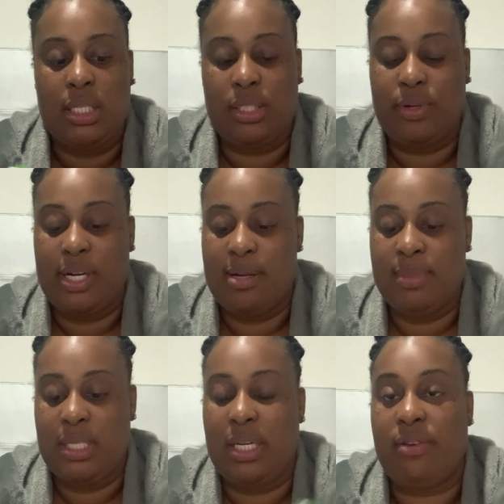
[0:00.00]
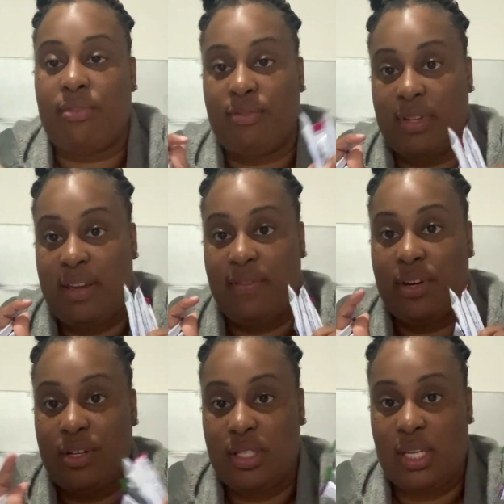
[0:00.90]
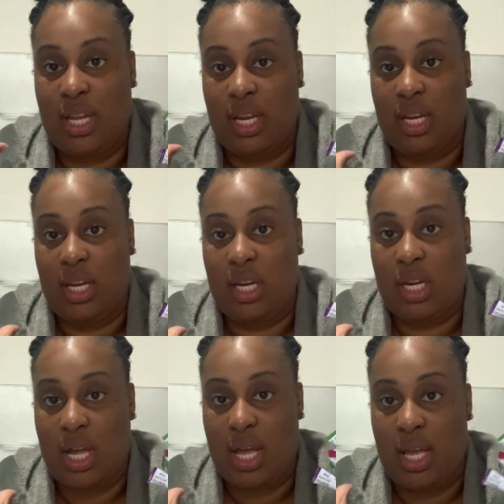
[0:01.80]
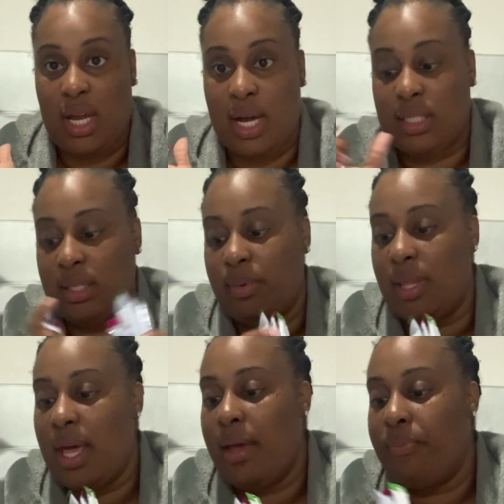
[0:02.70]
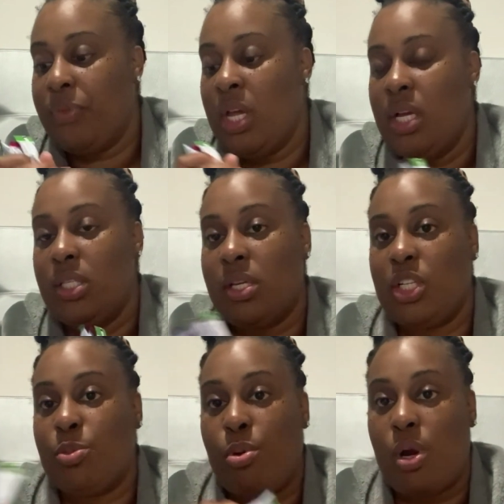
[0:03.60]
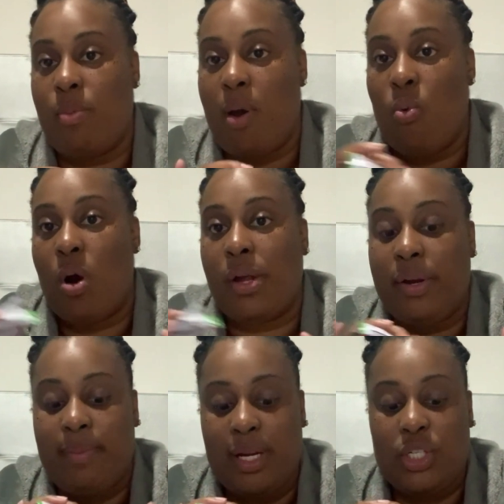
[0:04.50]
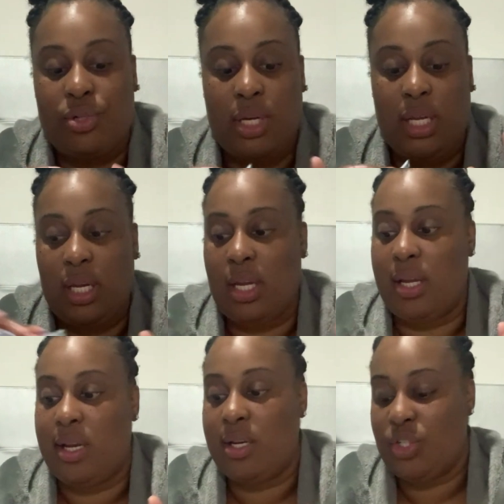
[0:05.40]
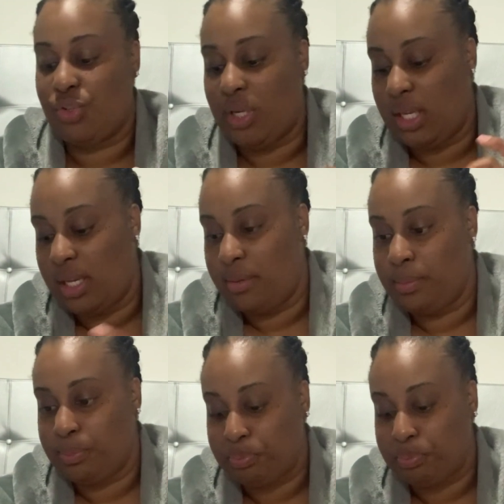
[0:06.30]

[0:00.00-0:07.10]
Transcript: So it comes in different flavors, and I got some of that. So I just poured in my water in my drink and drink it.